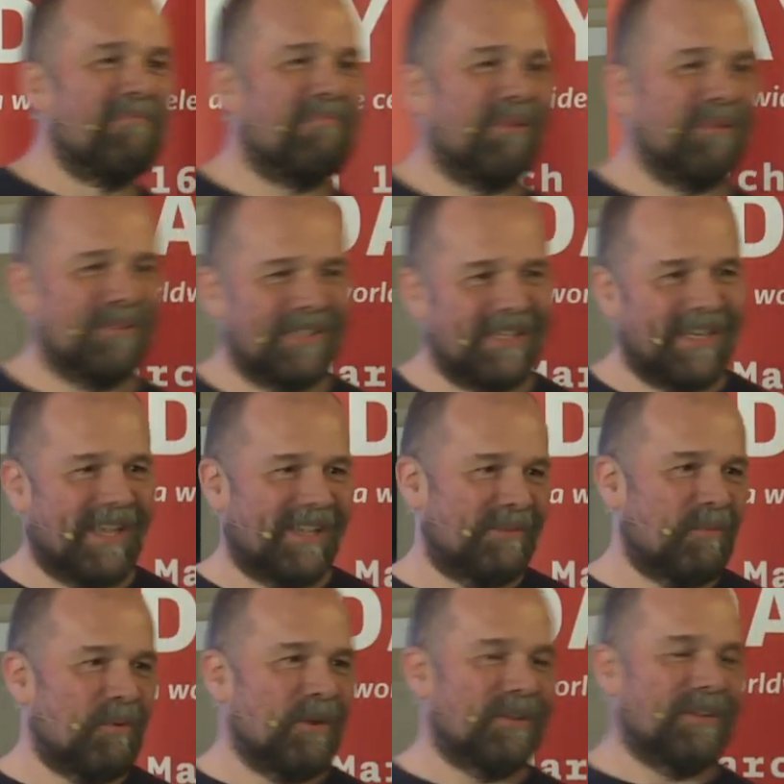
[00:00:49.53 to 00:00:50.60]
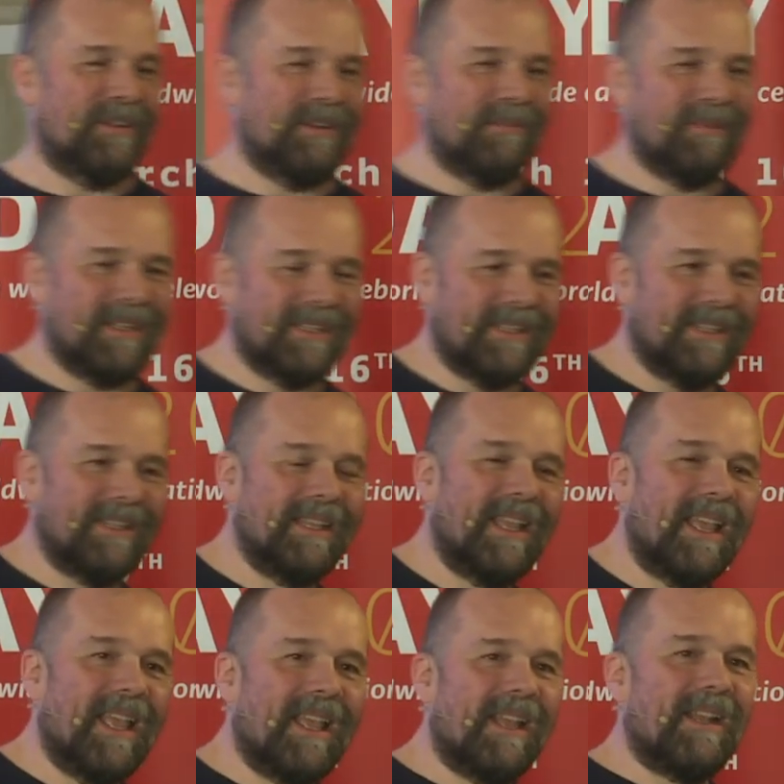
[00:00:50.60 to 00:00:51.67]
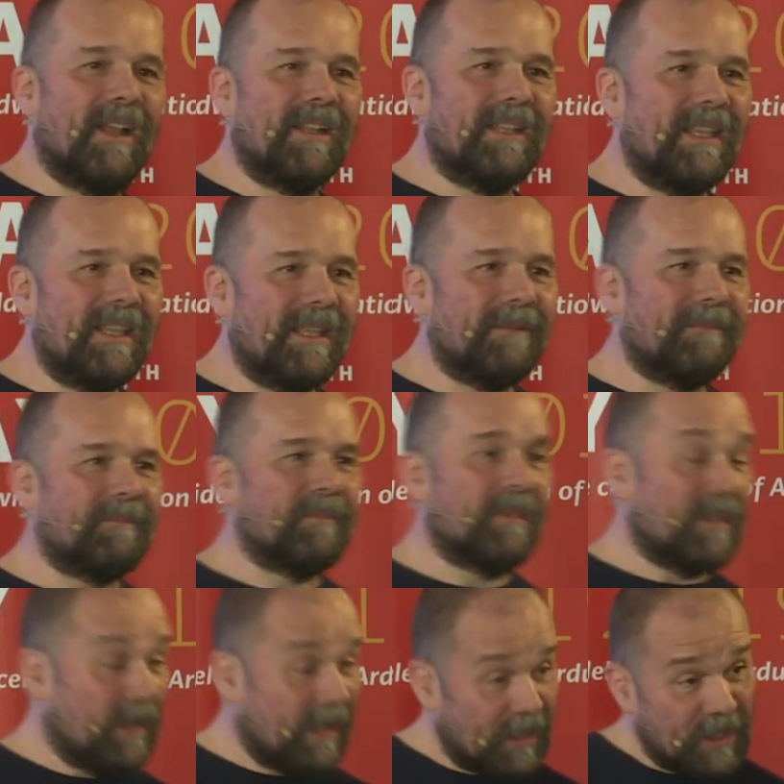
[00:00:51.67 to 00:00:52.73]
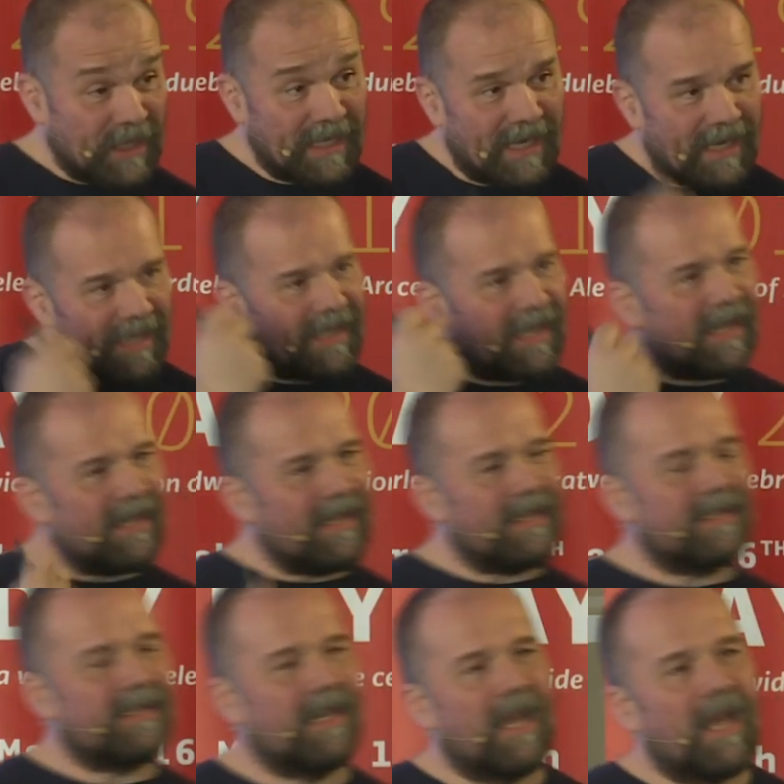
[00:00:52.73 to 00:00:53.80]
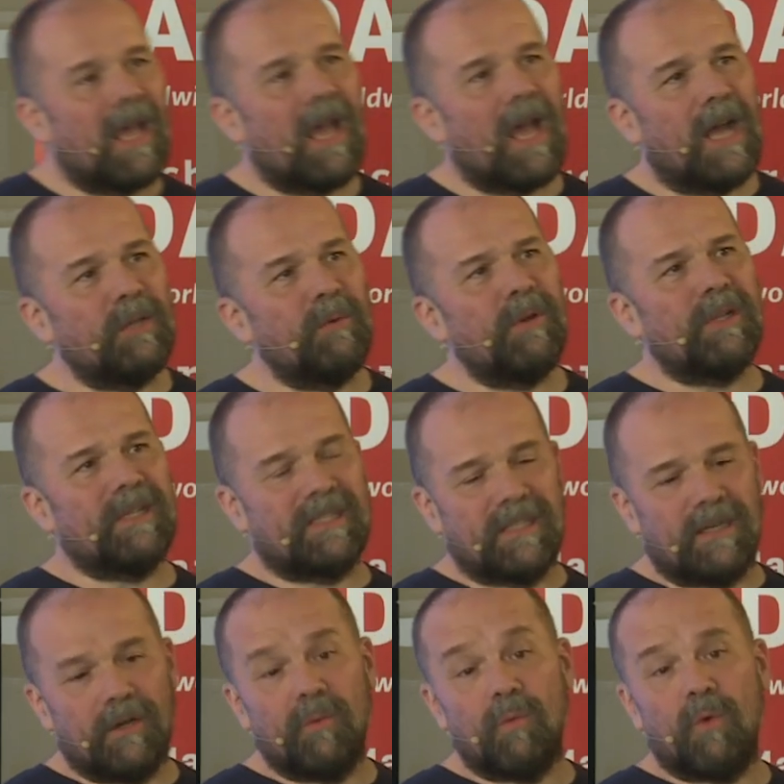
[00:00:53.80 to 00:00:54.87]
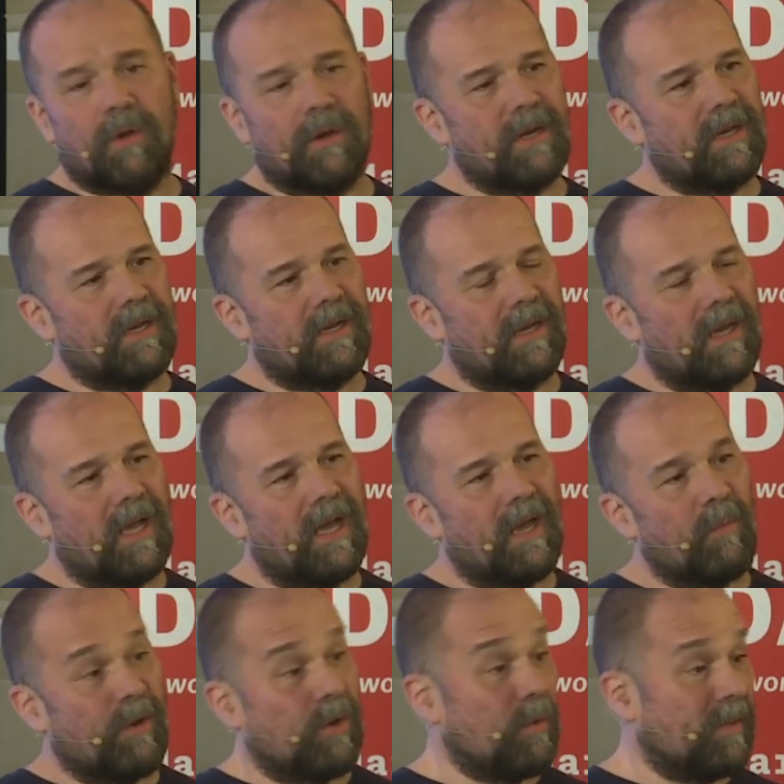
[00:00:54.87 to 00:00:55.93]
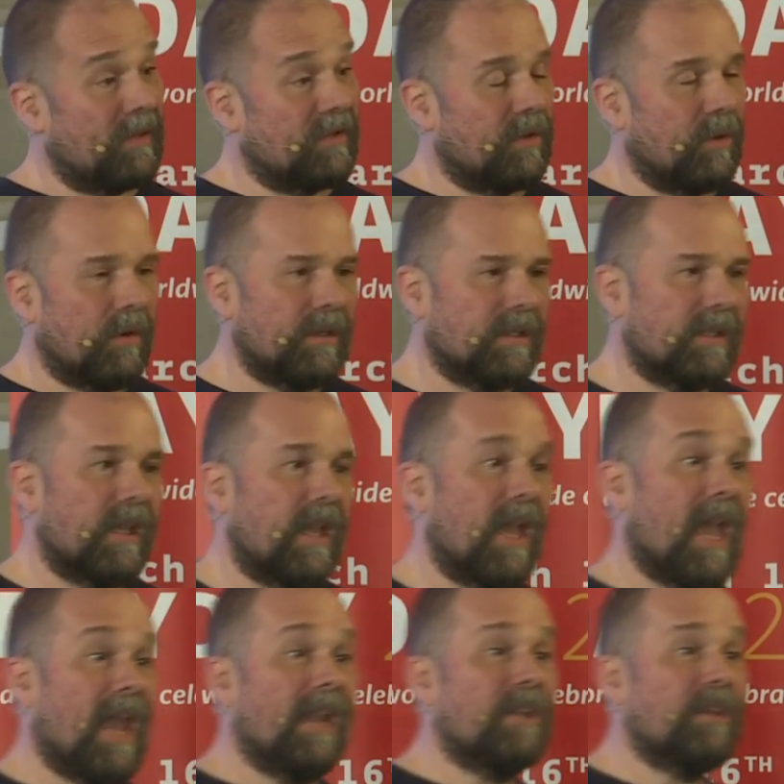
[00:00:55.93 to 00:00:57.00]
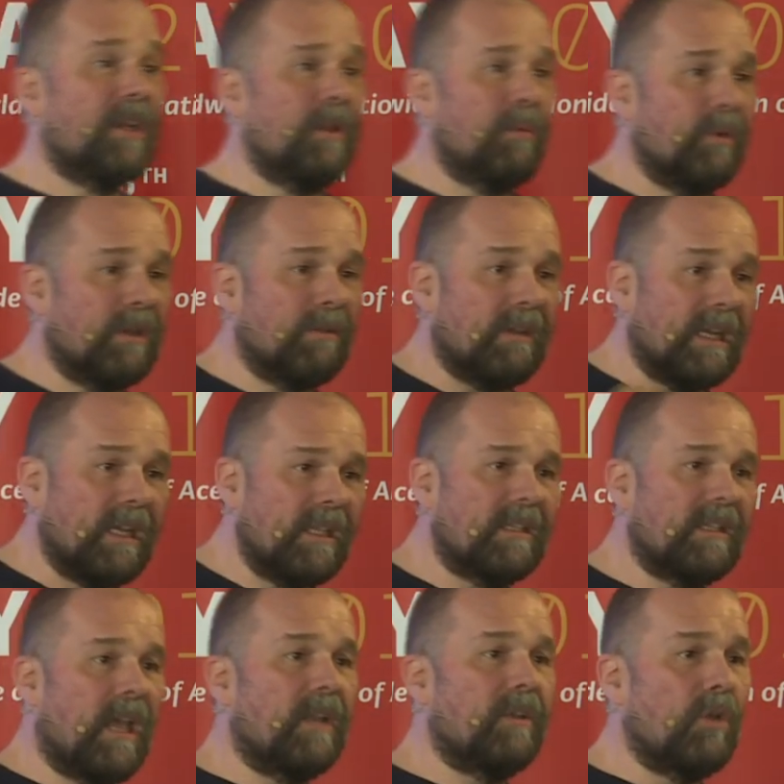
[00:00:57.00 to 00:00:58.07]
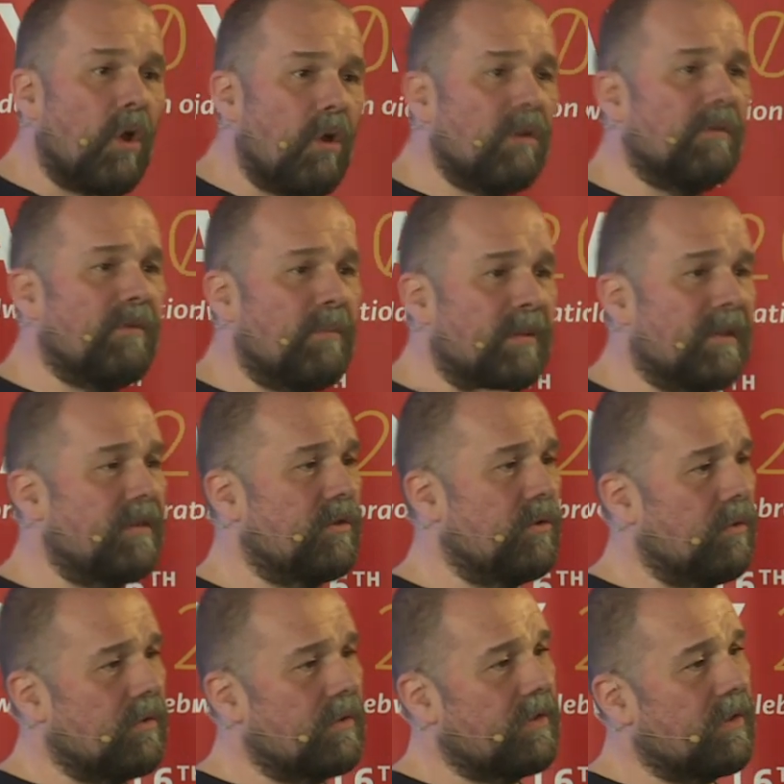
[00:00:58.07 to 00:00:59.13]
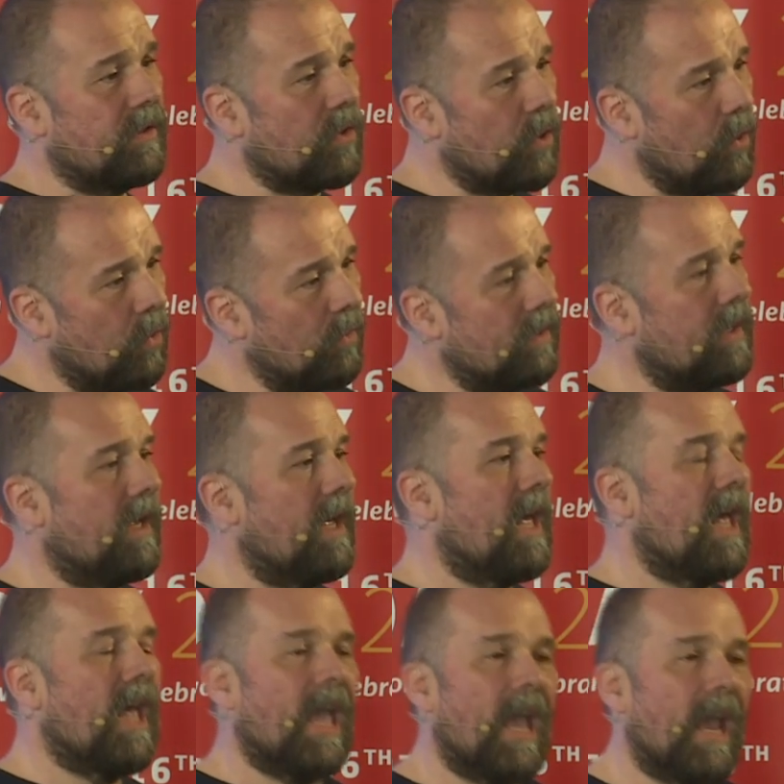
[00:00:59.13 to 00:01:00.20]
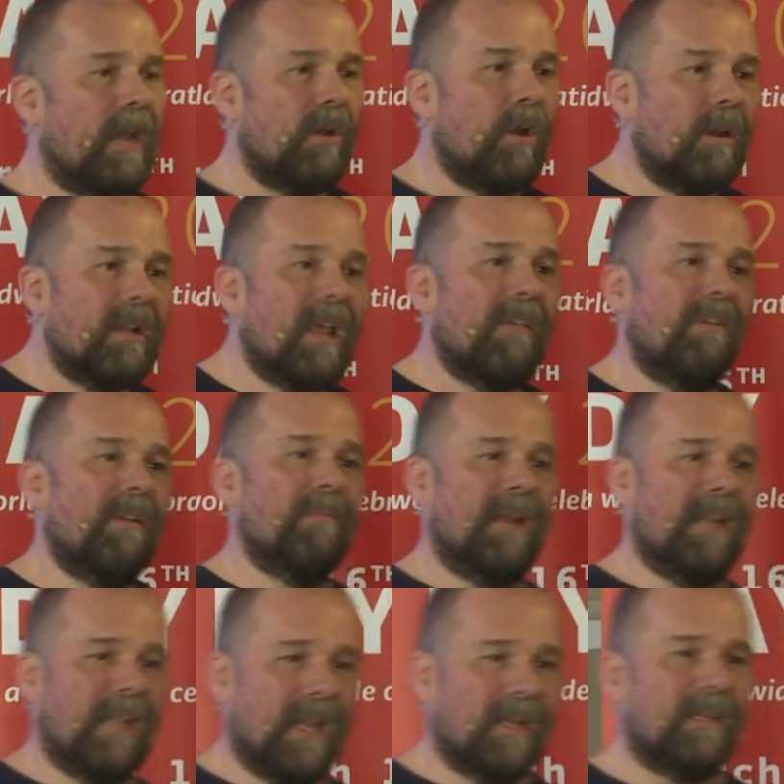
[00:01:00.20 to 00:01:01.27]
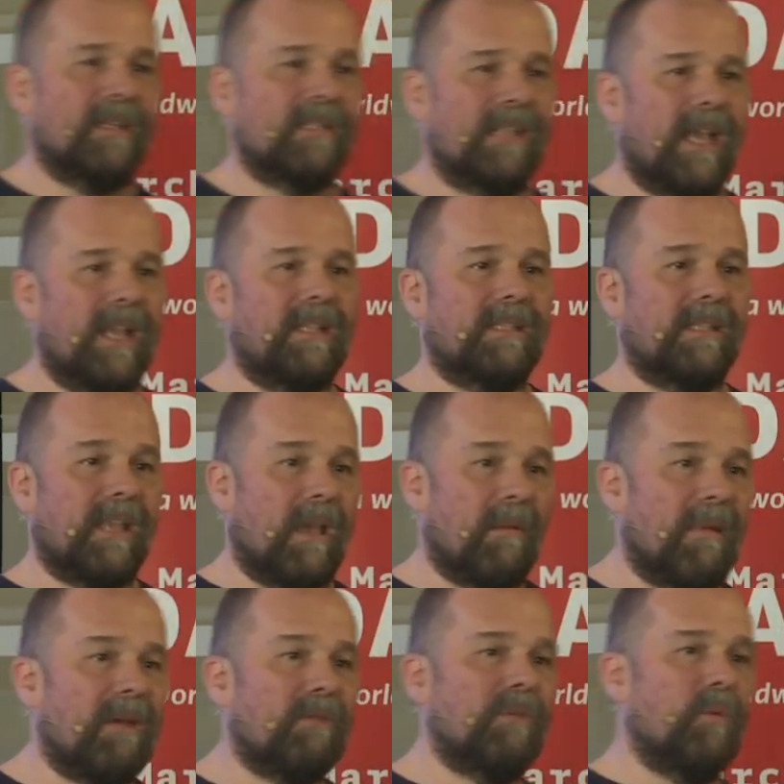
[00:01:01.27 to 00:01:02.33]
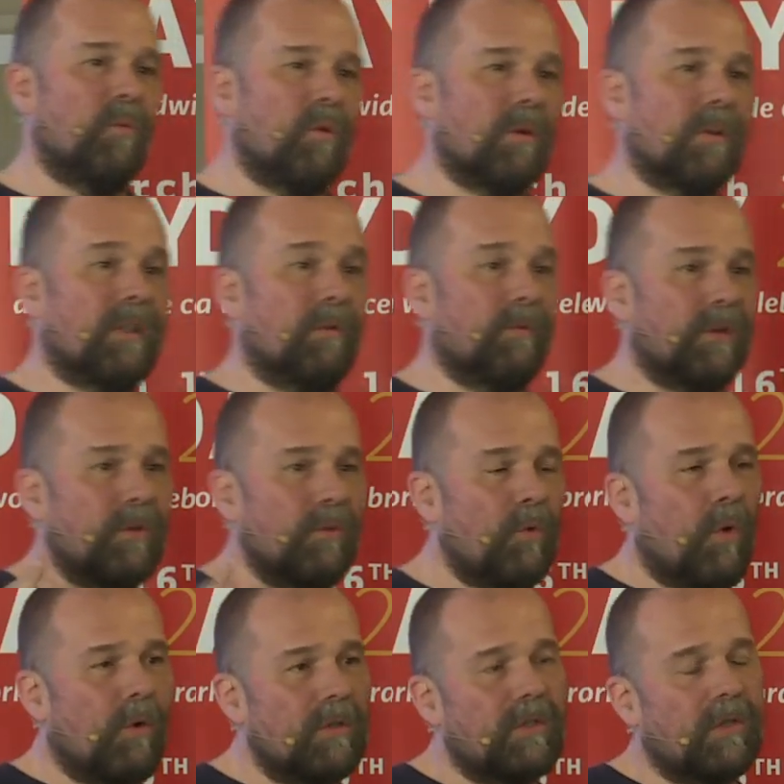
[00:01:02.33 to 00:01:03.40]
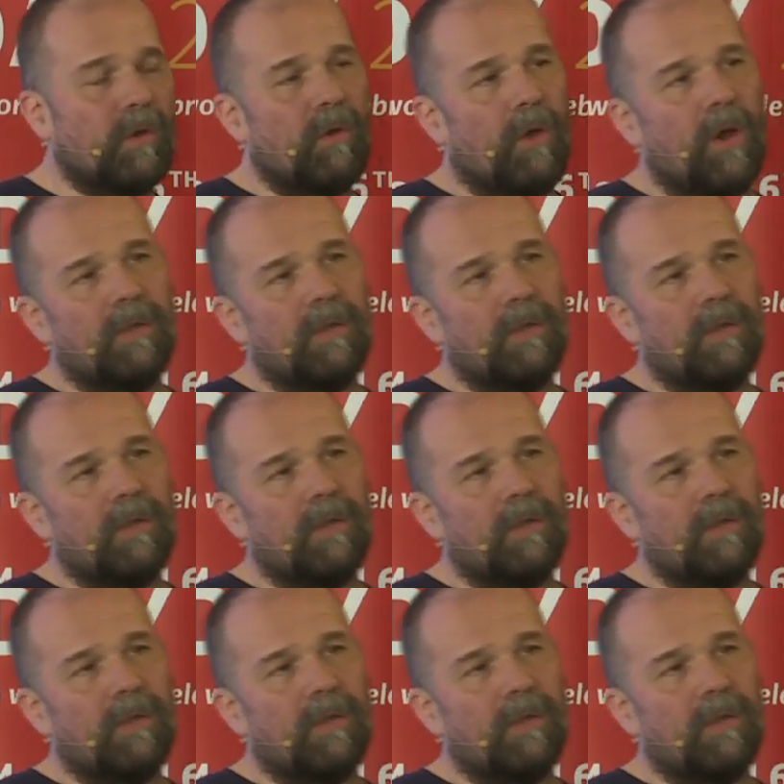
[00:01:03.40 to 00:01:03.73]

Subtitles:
posing as water. But now so the general idea is Arduino does a lot of work with open source, and actually we release a ton of open source code, and not everybody understands the amount of work that we do also